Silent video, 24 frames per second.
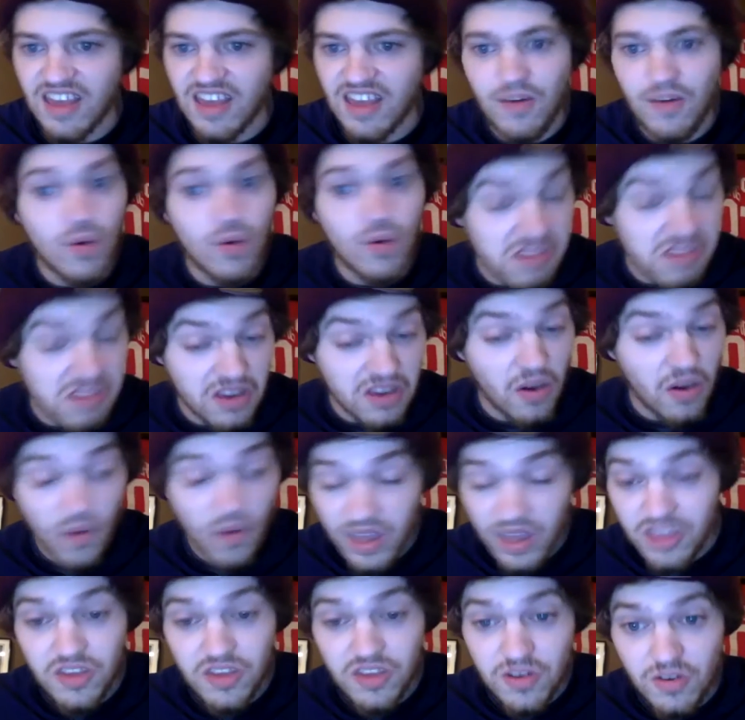I wasn't
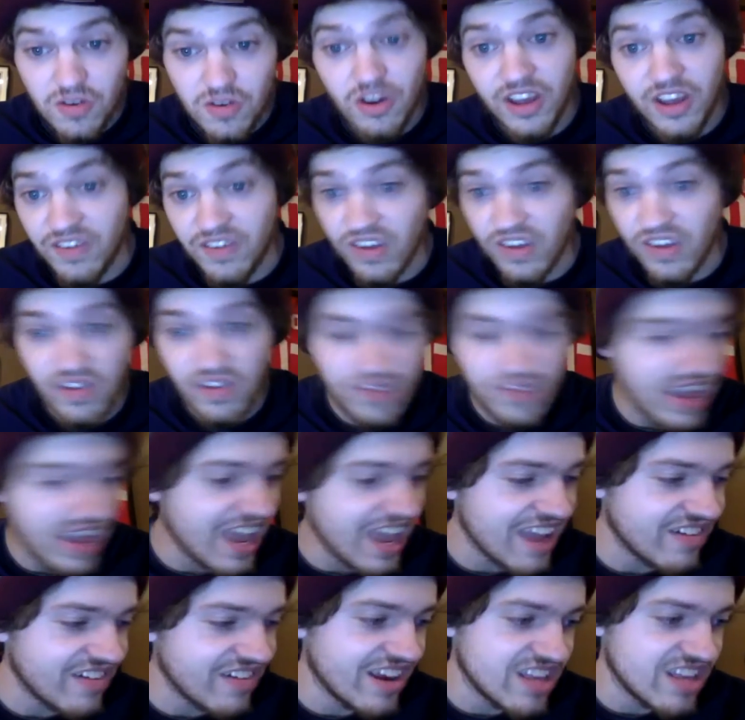going to if I
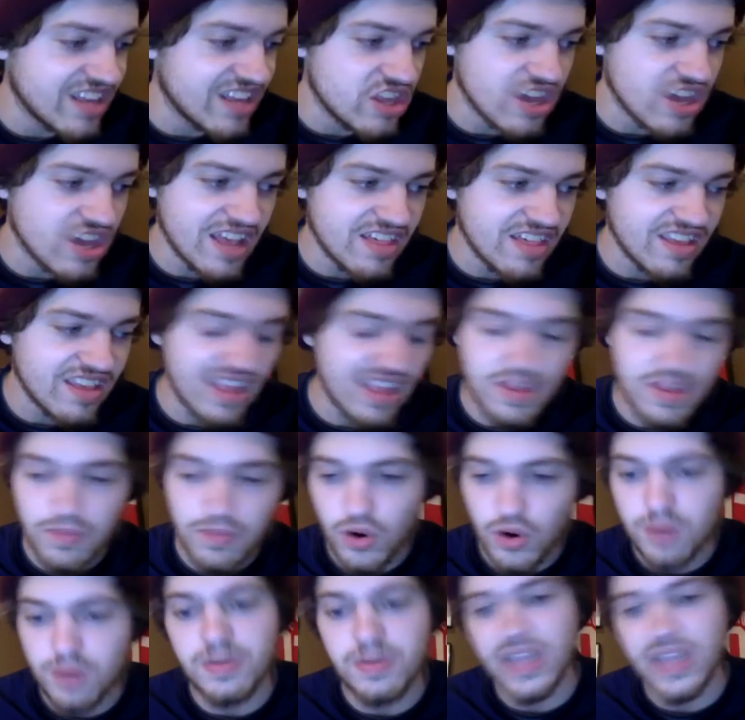had Randy Johnson on the board,